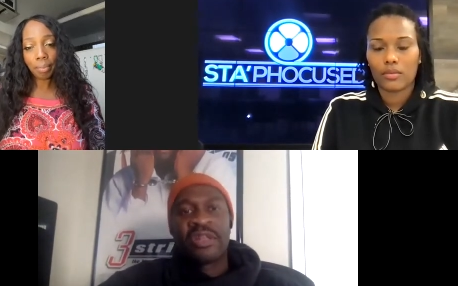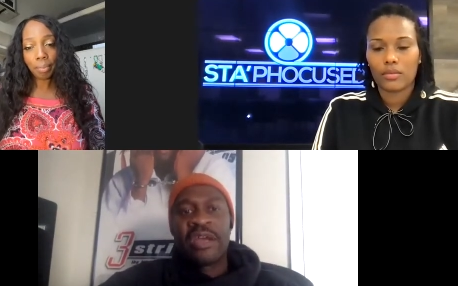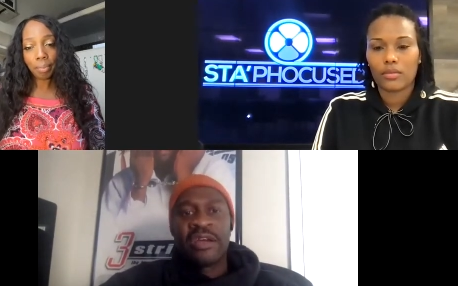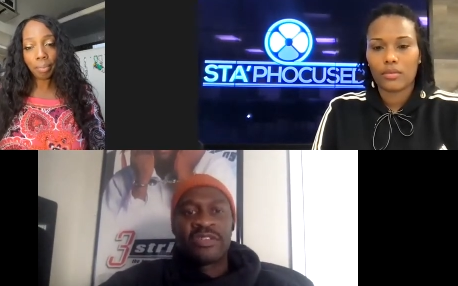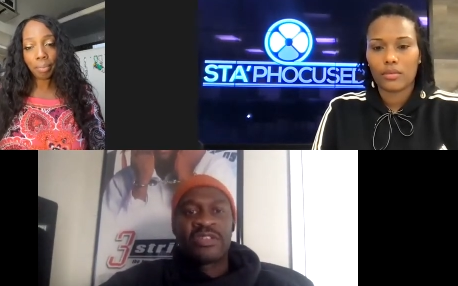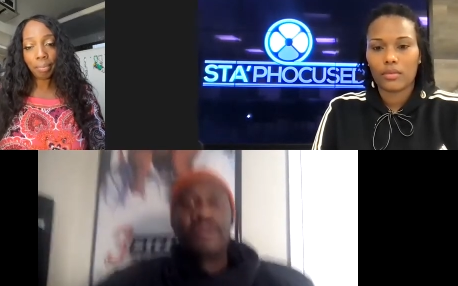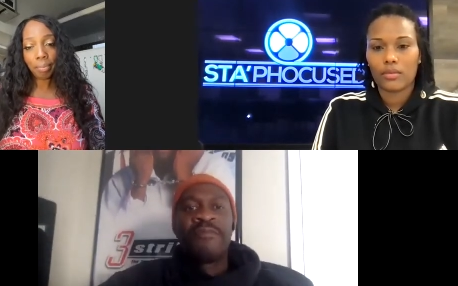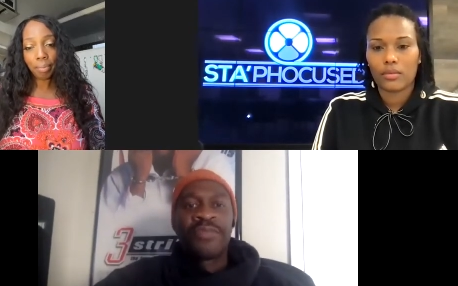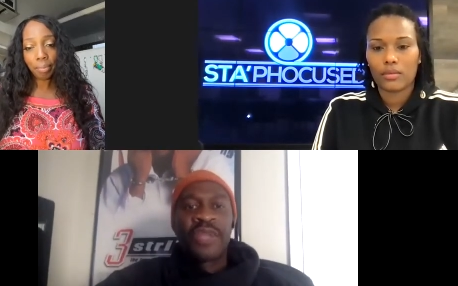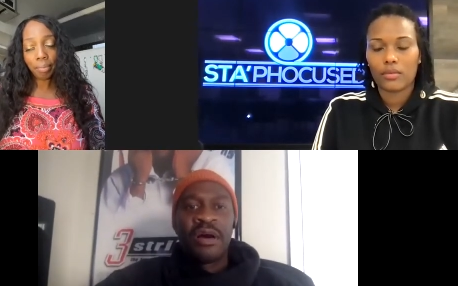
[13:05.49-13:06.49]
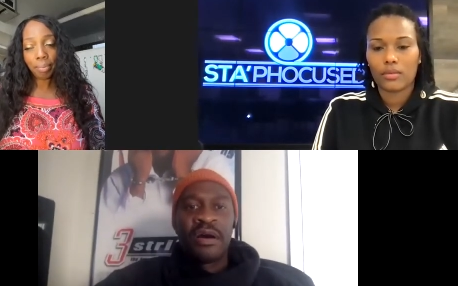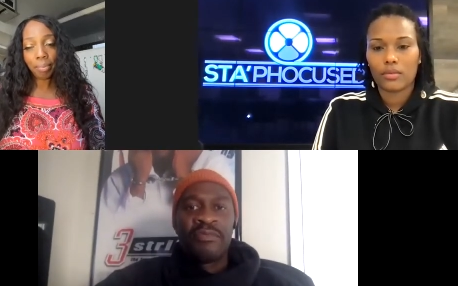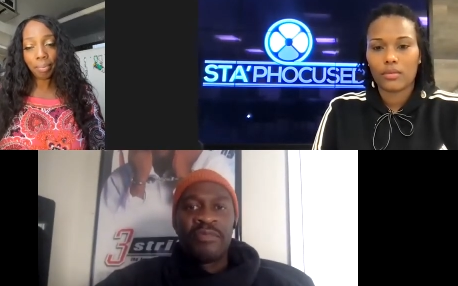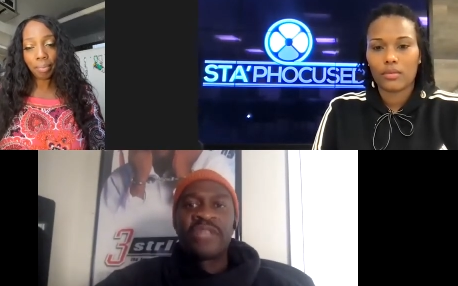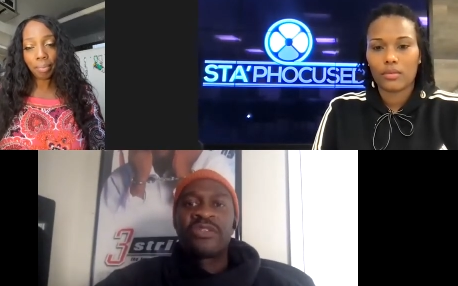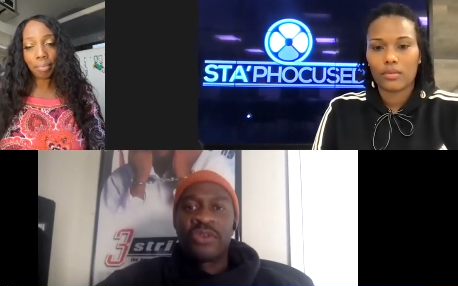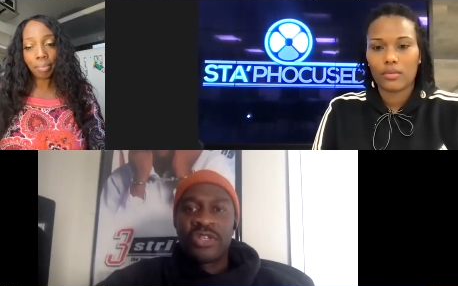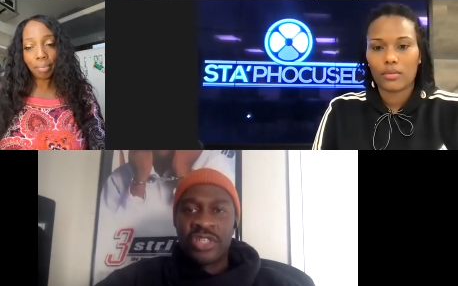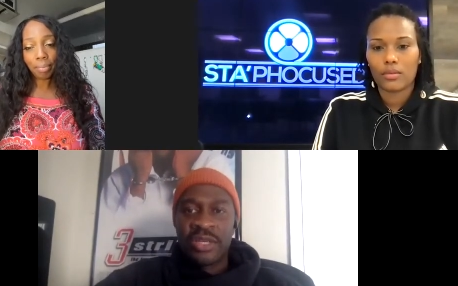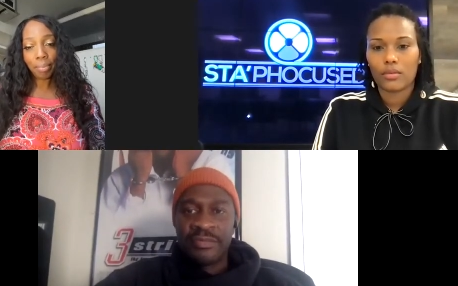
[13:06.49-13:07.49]
Speaker 1: layers of
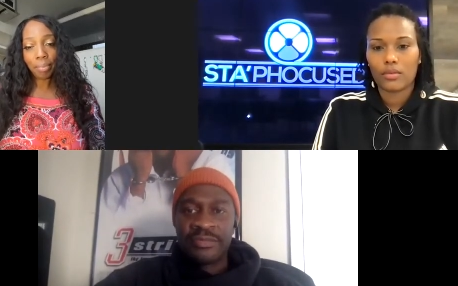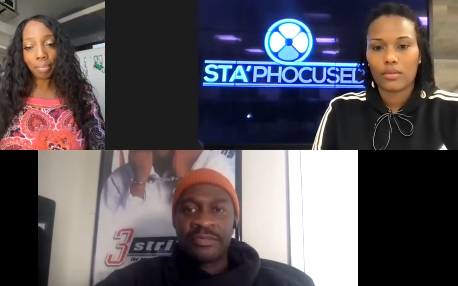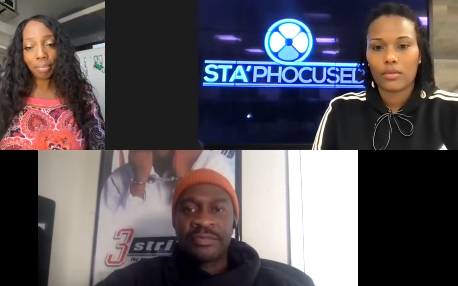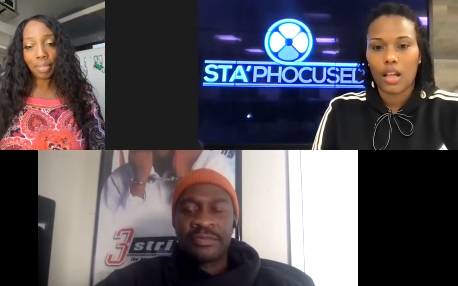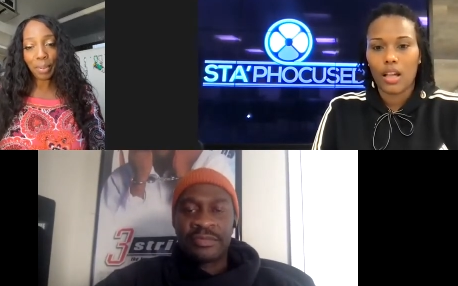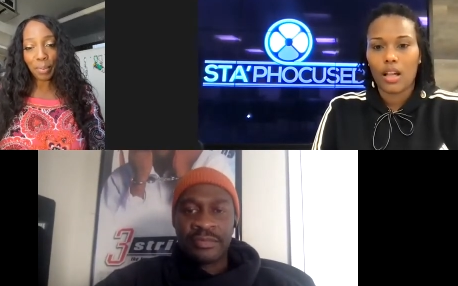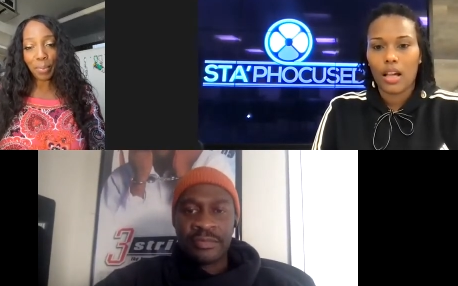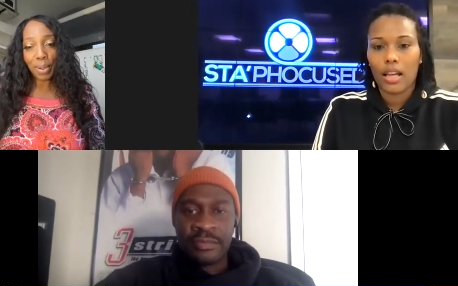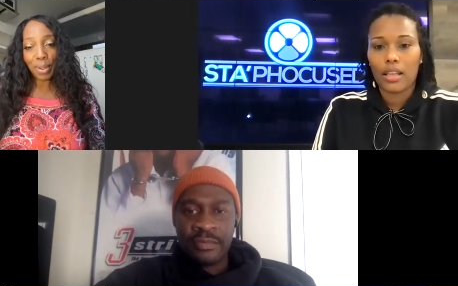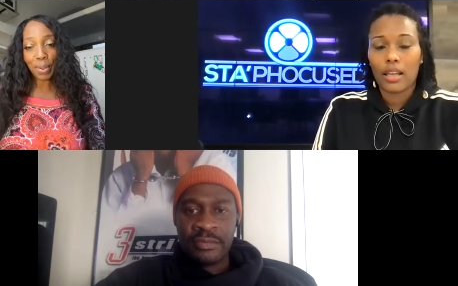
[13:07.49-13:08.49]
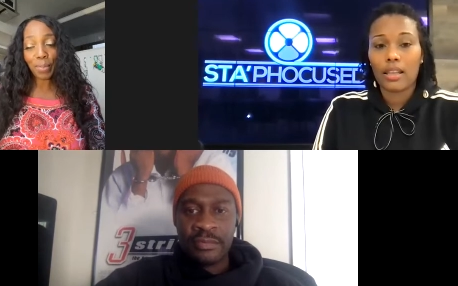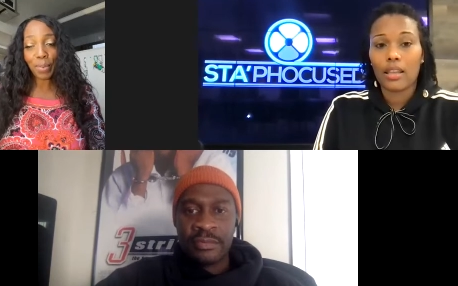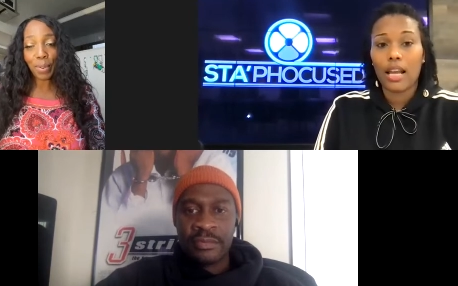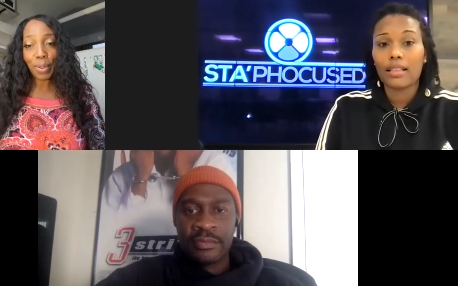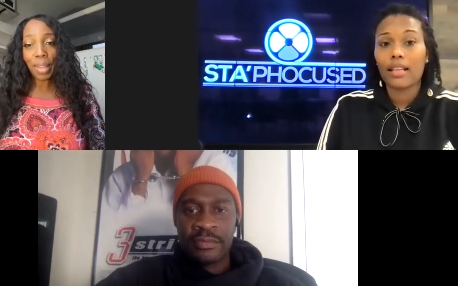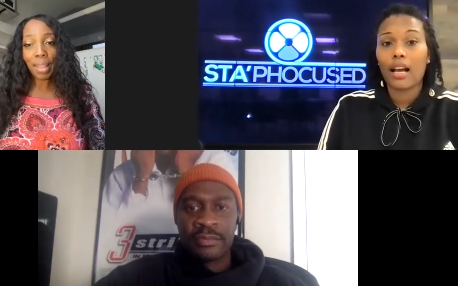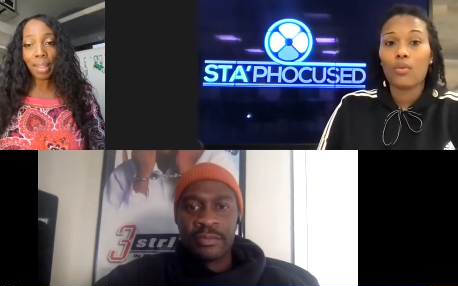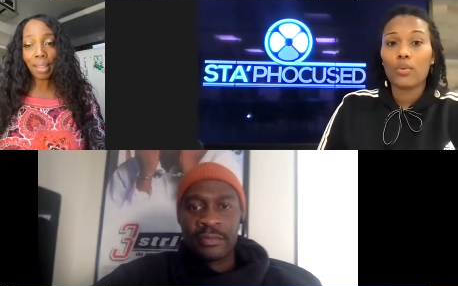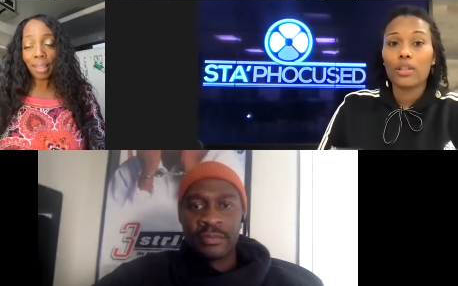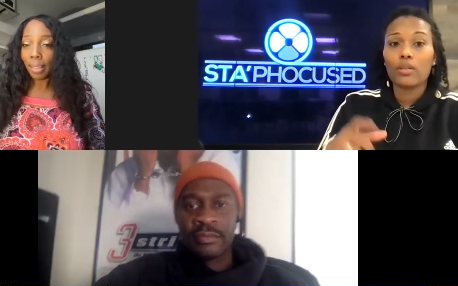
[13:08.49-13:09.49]
mentorship. And, and that's
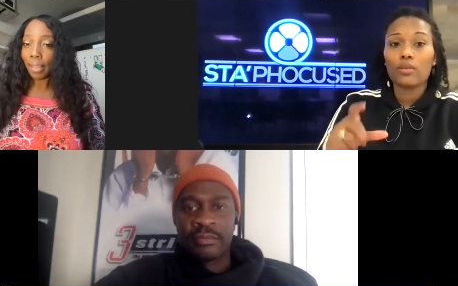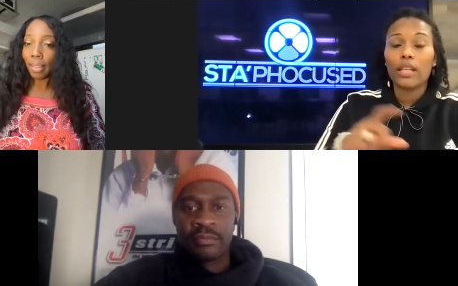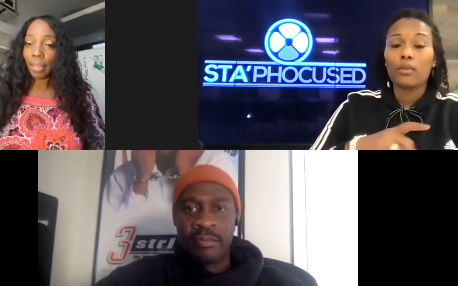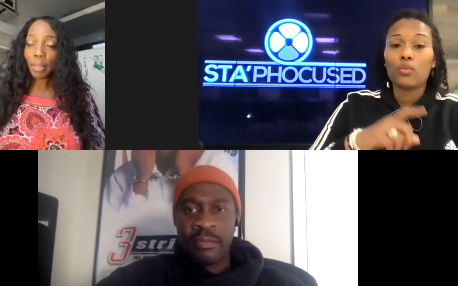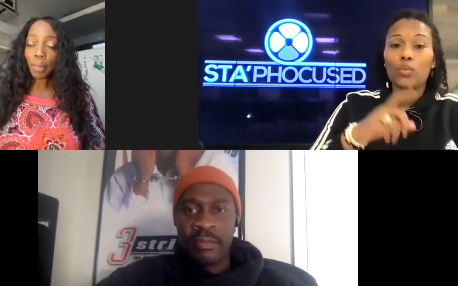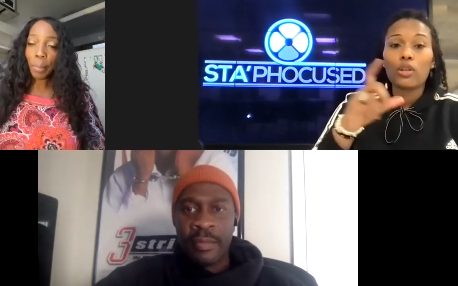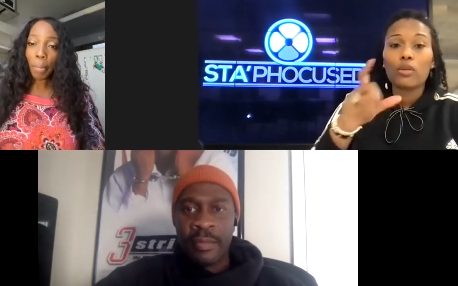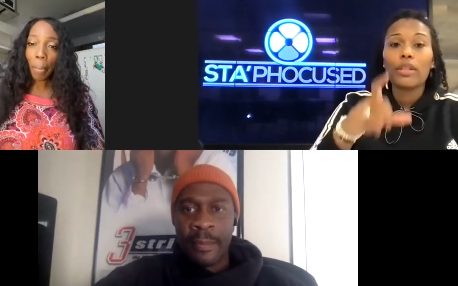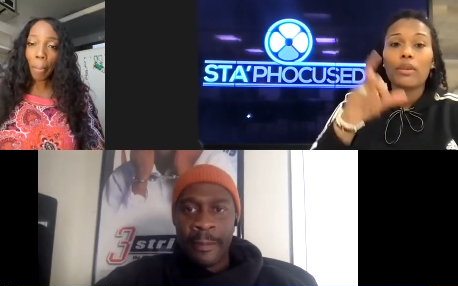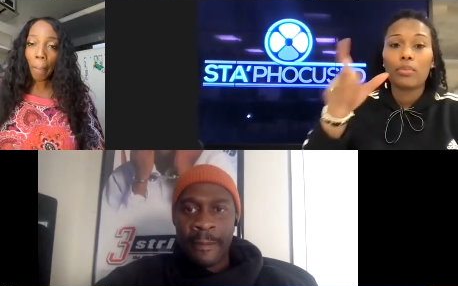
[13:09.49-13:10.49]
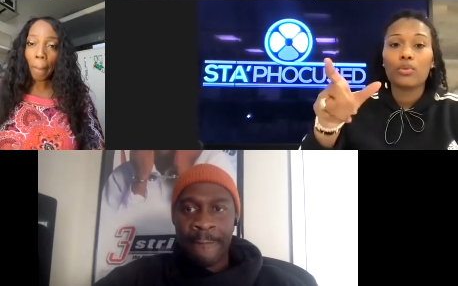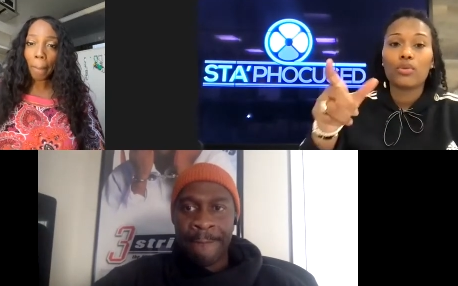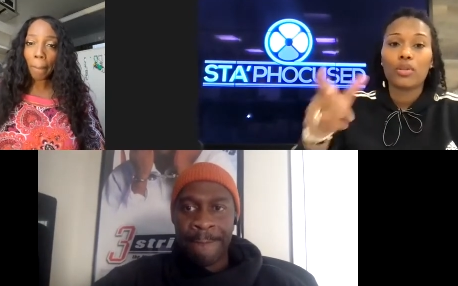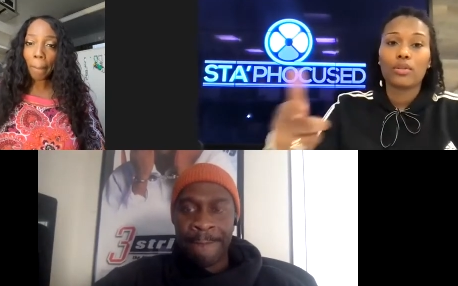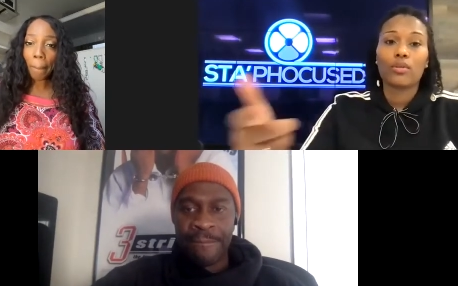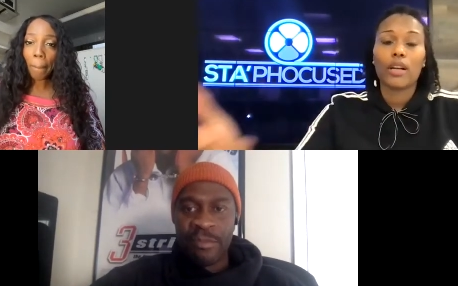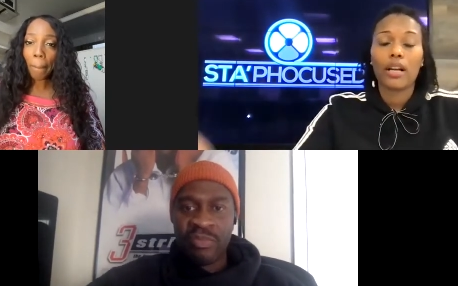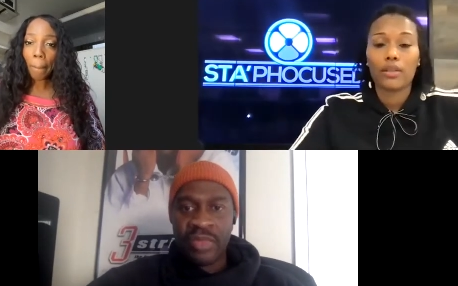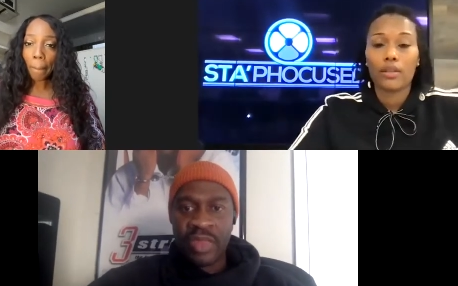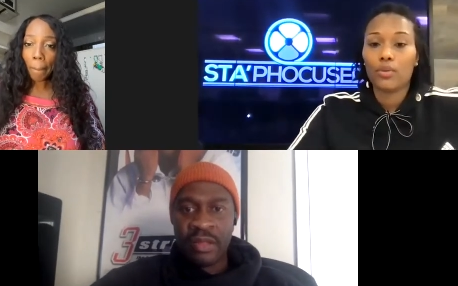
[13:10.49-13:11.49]
Speaker 2: how we'll and we'll be the boots on the
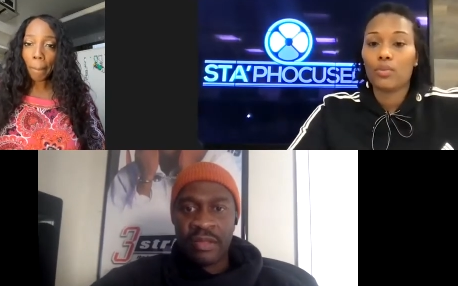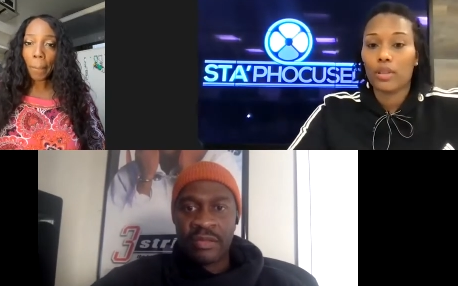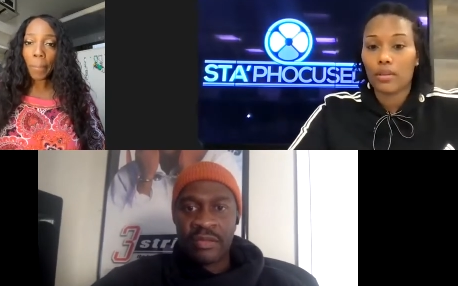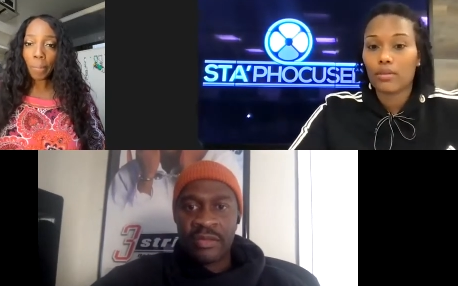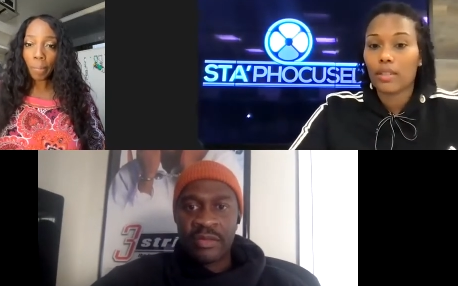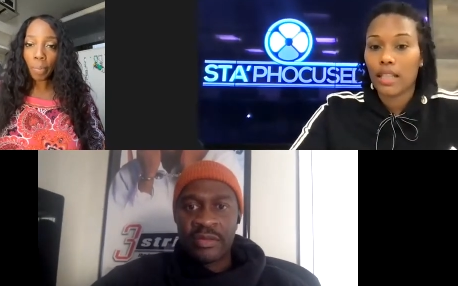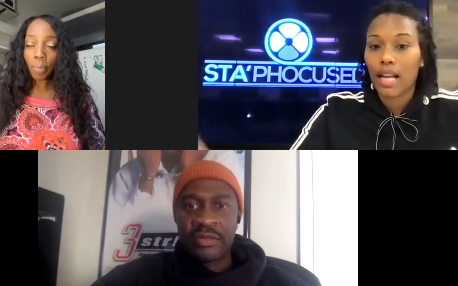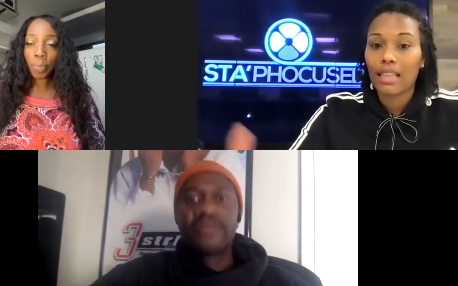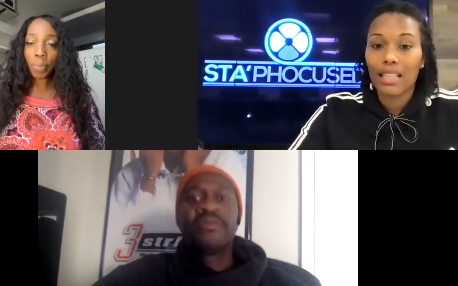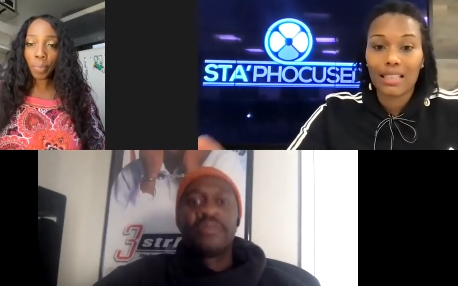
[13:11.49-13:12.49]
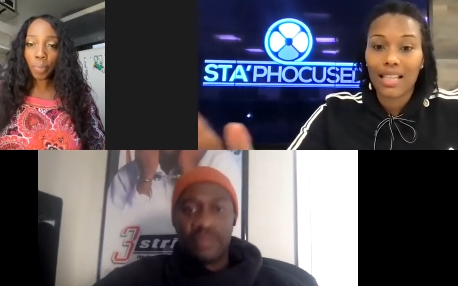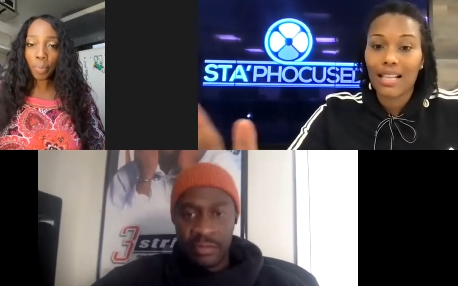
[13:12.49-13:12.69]
ground, if you will. And I think mm-hmm.